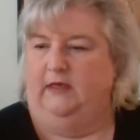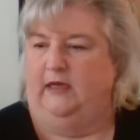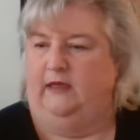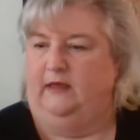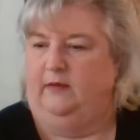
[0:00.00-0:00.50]

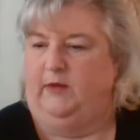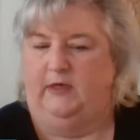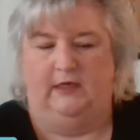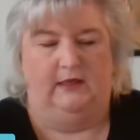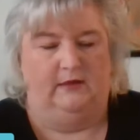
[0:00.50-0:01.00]
I think I'm going
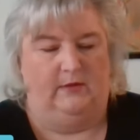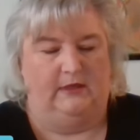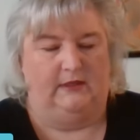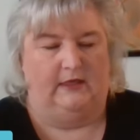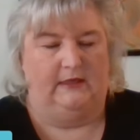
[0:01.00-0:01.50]
to need them
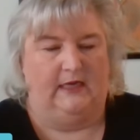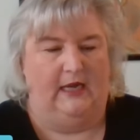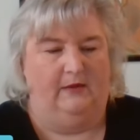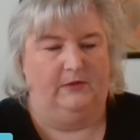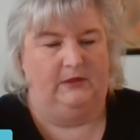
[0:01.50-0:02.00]
because they
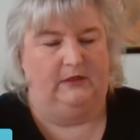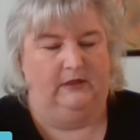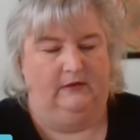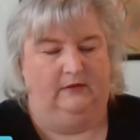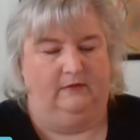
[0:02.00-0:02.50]
taped
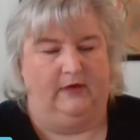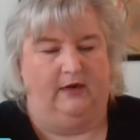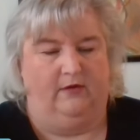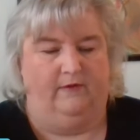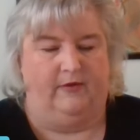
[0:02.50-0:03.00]

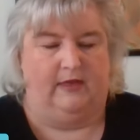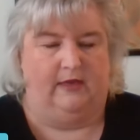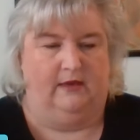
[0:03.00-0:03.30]
right over